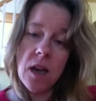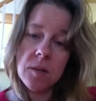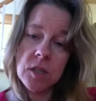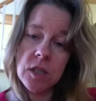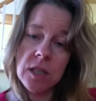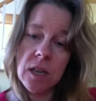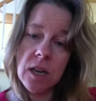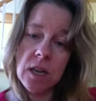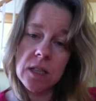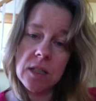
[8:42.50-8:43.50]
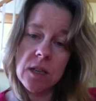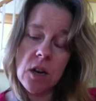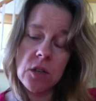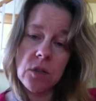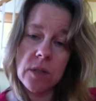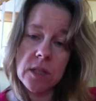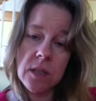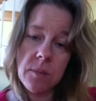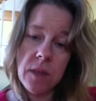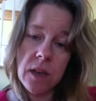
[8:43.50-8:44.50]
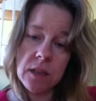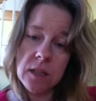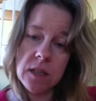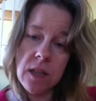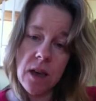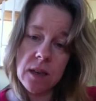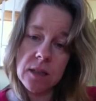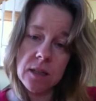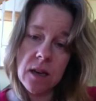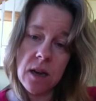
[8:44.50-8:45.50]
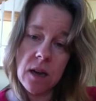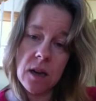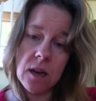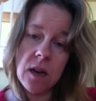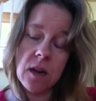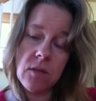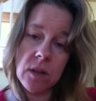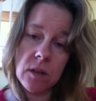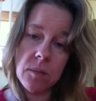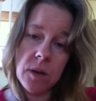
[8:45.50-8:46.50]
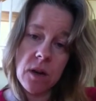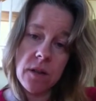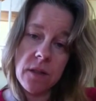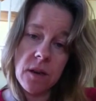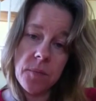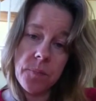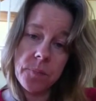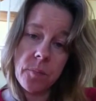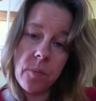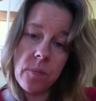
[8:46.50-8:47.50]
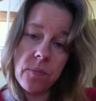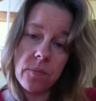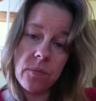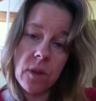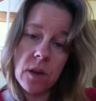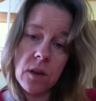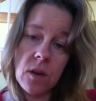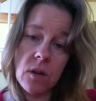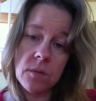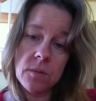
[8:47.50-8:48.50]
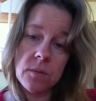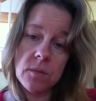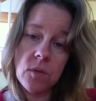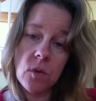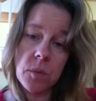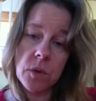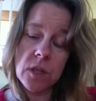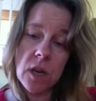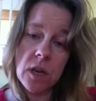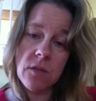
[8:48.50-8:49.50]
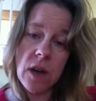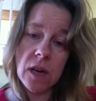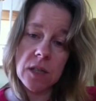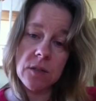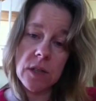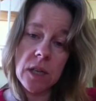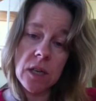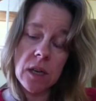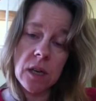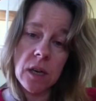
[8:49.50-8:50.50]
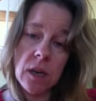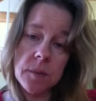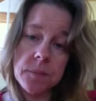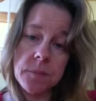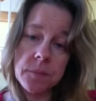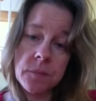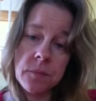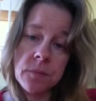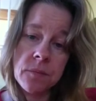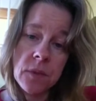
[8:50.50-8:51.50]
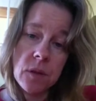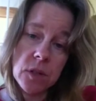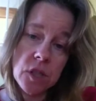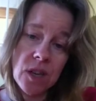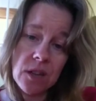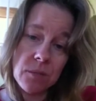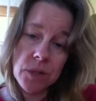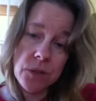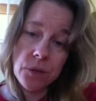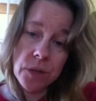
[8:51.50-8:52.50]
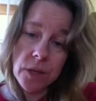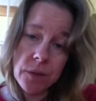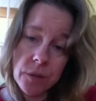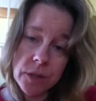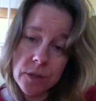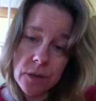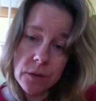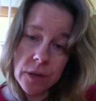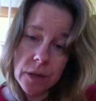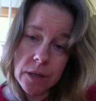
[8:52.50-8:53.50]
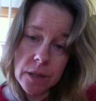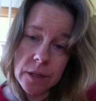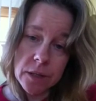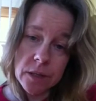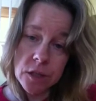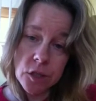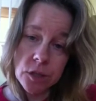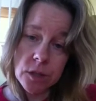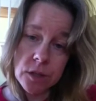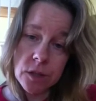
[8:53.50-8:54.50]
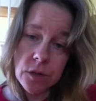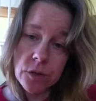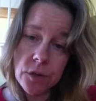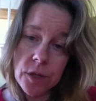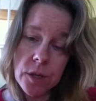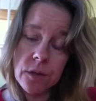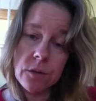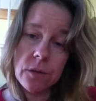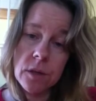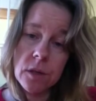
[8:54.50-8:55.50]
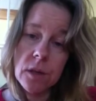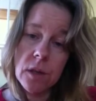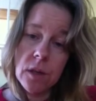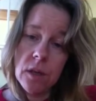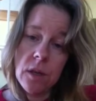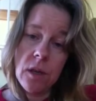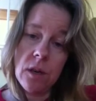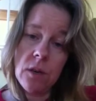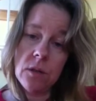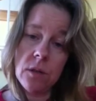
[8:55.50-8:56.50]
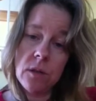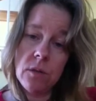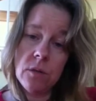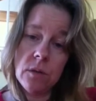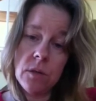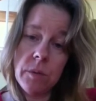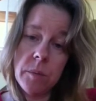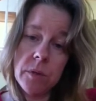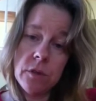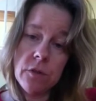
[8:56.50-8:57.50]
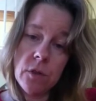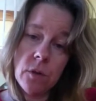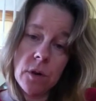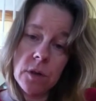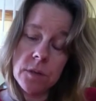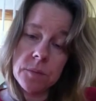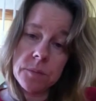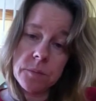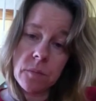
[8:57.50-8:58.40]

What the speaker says: She said I can start doing some things that are kind of a little bit on the, you know, normal side of activity, which I've kind of been doing anyways already, like dishes and laundry, and, you know, sweeping the floor, and